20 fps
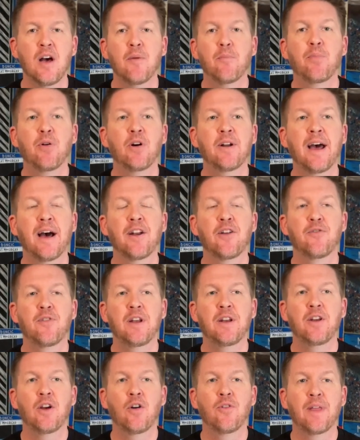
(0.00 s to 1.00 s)
put out a
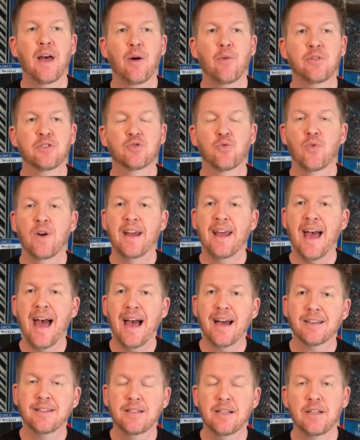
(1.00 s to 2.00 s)
video that was
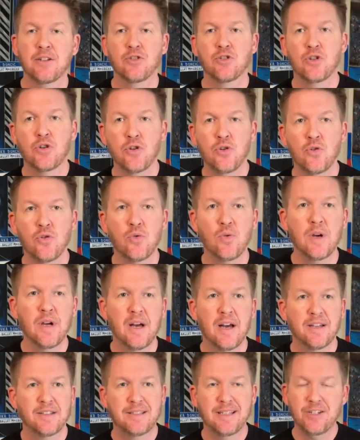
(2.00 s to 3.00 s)
reacting to
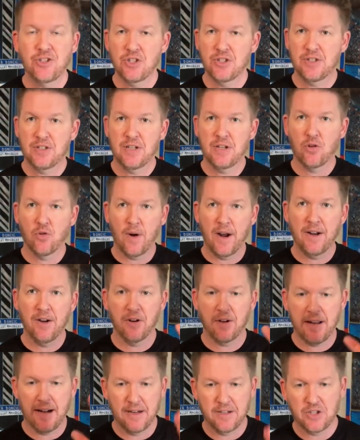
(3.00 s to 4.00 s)
CGC
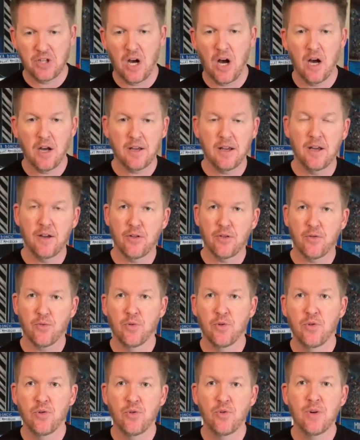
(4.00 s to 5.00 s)
Grader, kind of talking
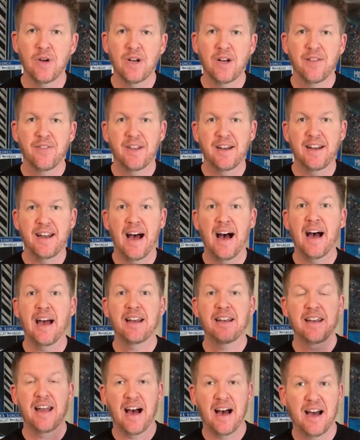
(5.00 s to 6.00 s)
through the
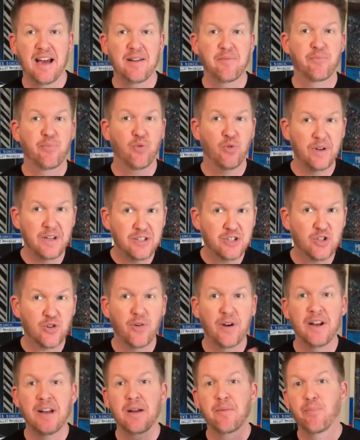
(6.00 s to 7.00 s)
9.9
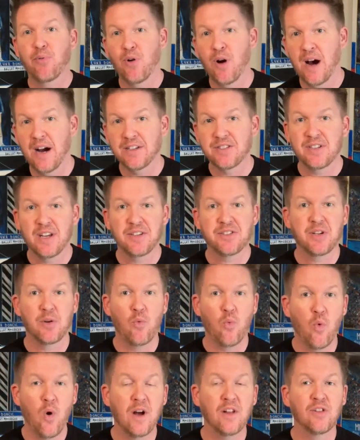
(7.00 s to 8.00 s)
pre-screening process
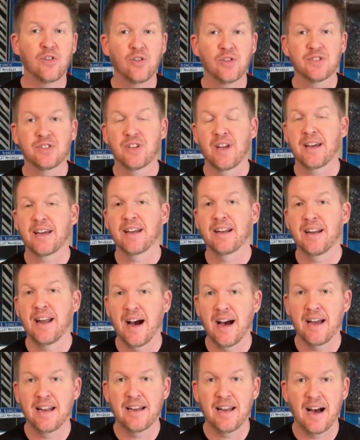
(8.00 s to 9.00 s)
and what looks like a
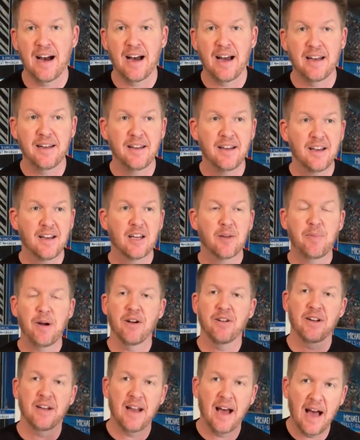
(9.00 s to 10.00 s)
9.9
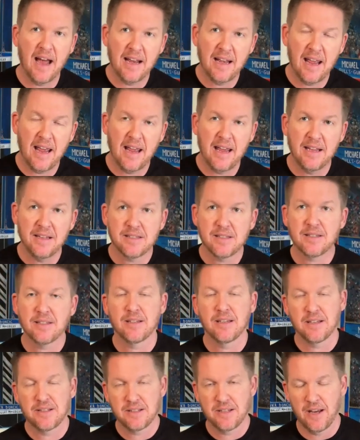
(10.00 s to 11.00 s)
compared to
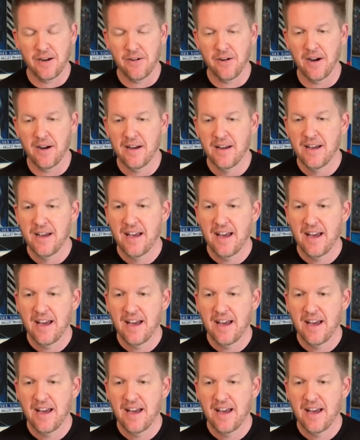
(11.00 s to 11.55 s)
9.8s, etc.